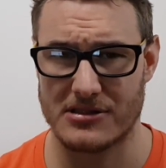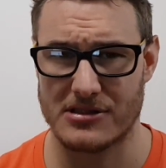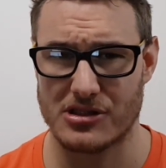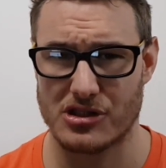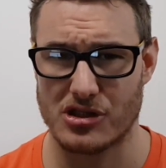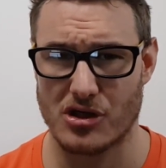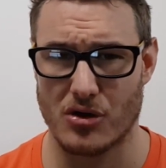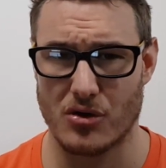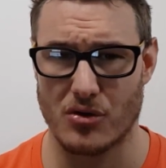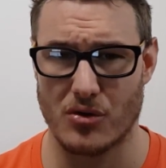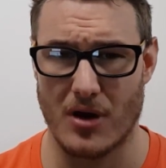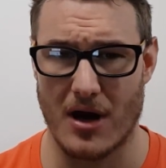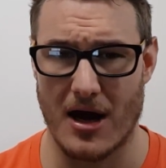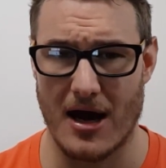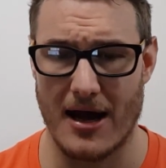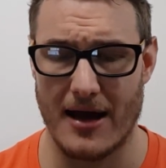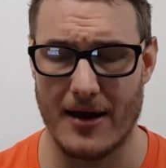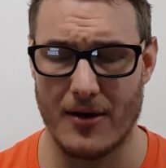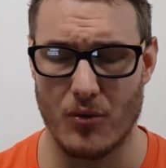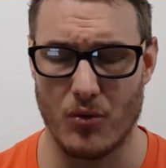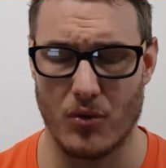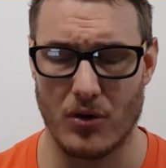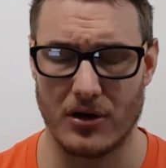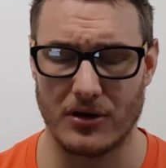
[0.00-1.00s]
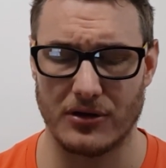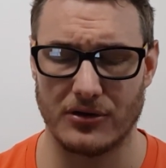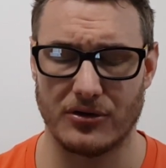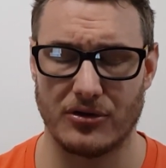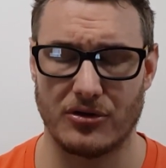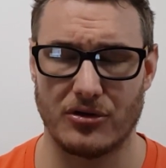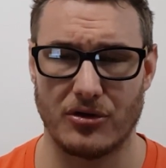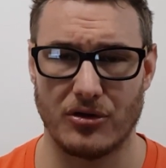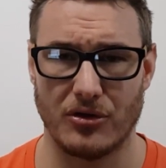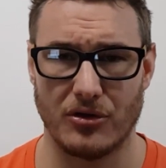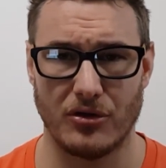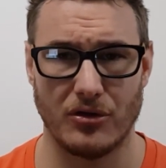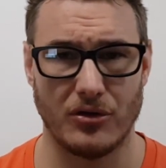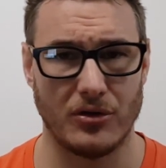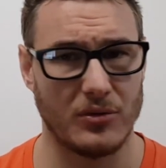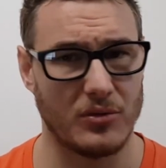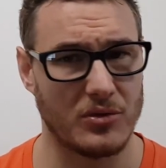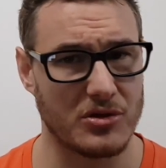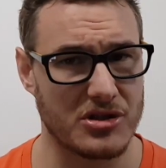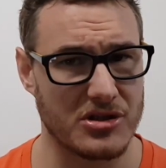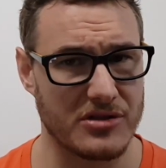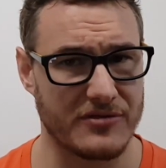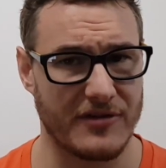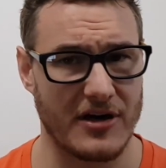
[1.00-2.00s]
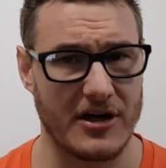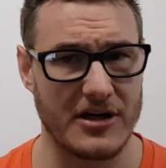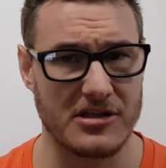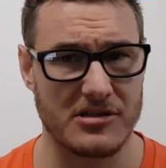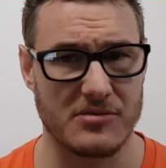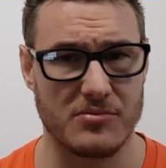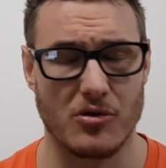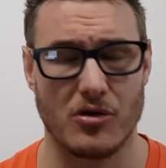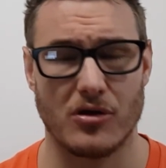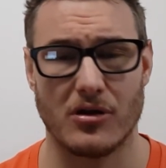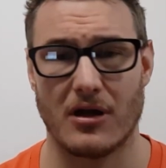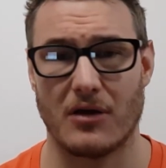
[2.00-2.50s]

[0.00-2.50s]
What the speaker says: So I want to, which is very small,